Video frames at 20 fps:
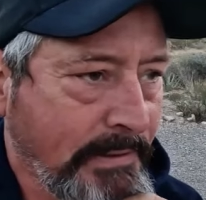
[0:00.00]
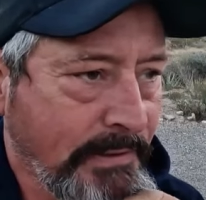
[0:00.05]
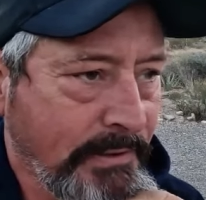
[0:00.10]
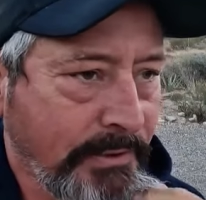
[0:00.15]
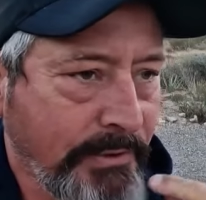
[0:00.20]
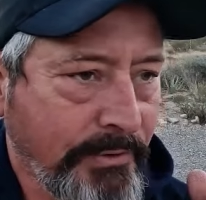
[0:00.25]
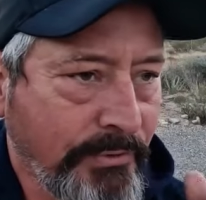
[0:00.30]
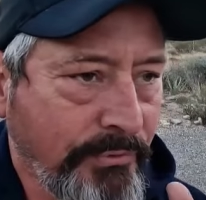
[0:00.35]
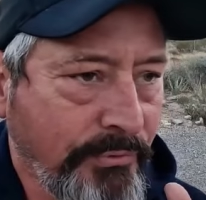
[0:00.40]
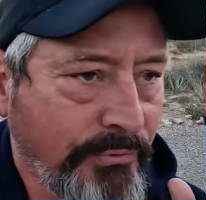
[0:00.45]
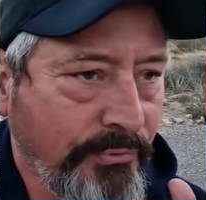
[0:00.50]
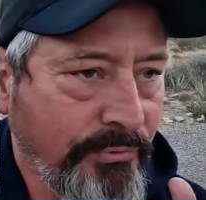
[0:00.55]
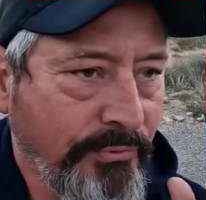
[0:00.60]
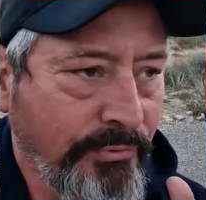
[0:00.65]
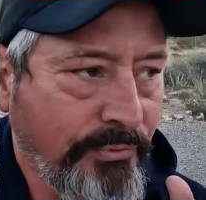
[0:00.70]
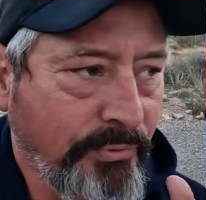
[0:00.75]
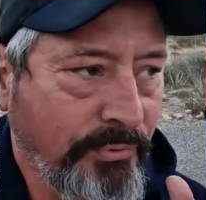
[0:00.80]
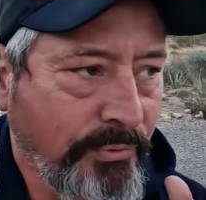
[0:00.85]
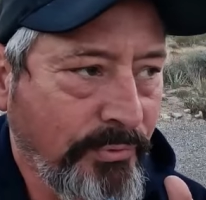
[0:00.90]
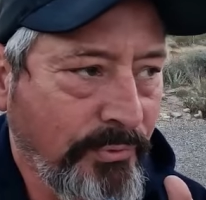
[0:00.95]
is,
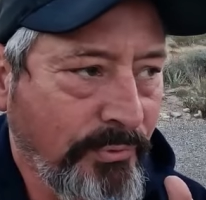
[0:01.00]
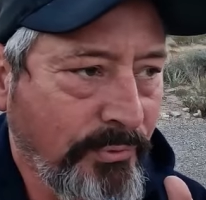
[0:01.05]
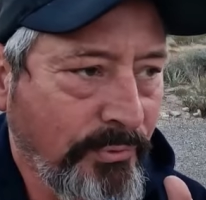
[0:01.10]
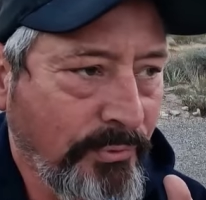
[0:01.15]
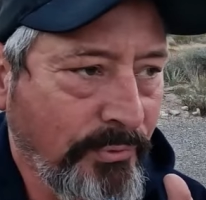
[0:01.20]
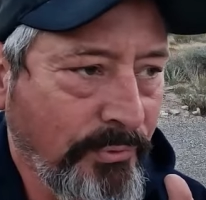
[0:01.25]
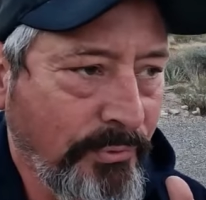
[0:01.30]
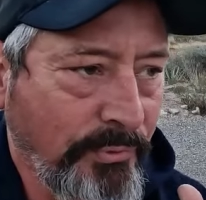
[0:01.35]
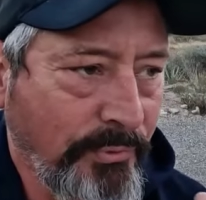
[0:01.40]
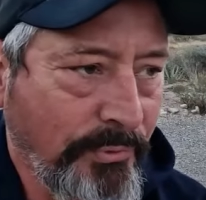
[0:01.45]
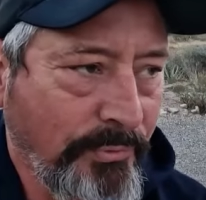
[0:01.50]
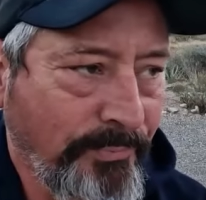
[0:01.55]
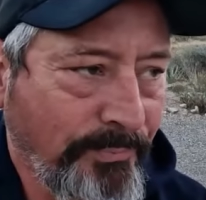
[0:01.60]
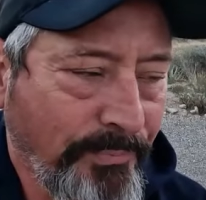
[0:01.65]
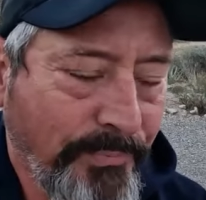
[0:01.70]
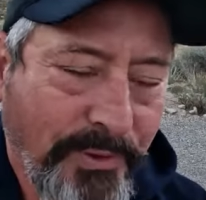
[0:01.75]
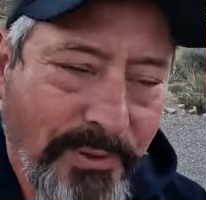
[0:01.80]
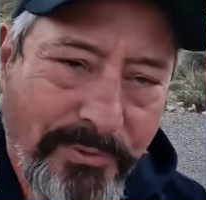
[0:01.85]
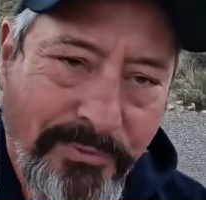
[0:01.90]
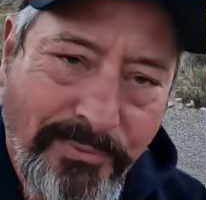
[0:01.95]

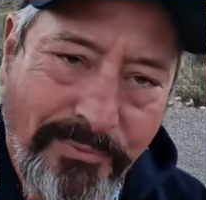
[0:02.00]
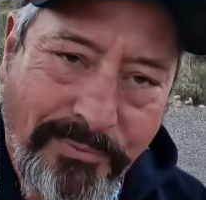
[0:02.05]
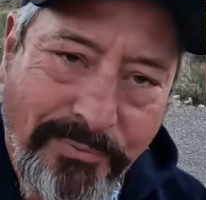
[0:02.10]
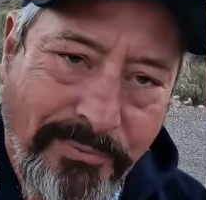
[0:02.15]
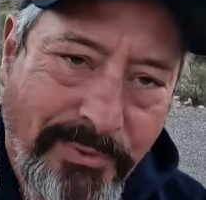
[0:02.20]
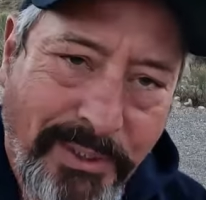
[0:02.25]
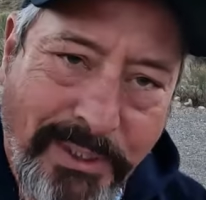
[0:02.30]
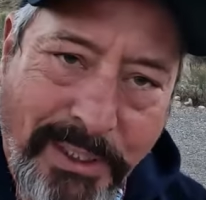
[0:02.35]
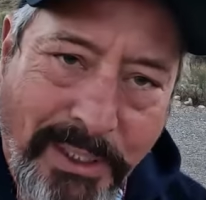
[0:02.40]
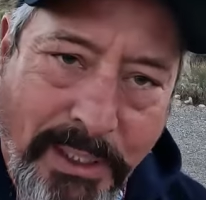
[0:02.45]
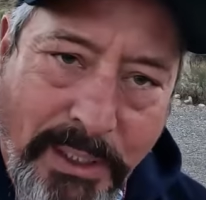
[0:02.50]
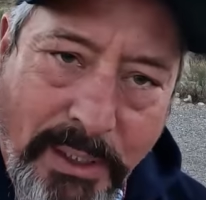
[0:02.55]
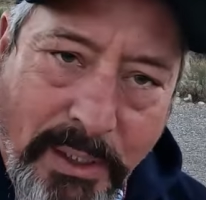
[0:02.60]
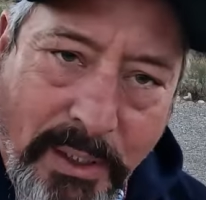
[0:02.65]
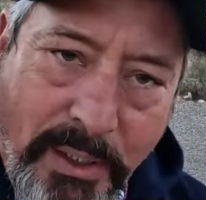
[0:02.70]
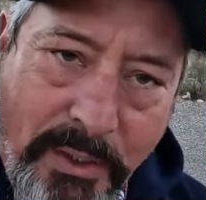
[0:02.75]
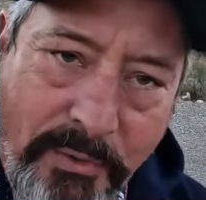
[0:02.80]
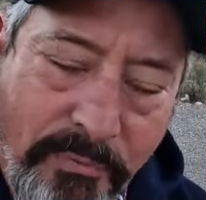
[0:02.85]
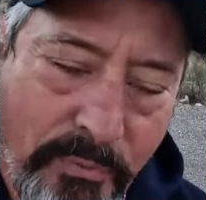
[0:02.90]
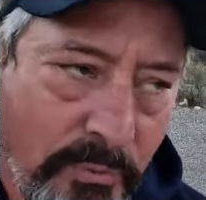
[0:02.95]
is we can't get
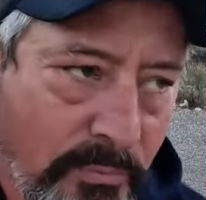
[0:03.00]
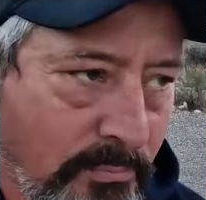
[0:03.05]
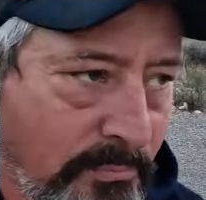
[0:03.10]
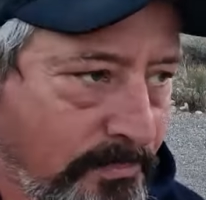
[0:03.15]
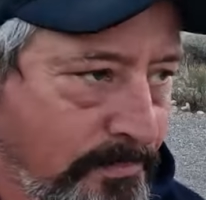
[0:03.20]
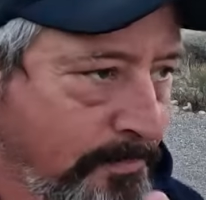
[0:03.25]
level.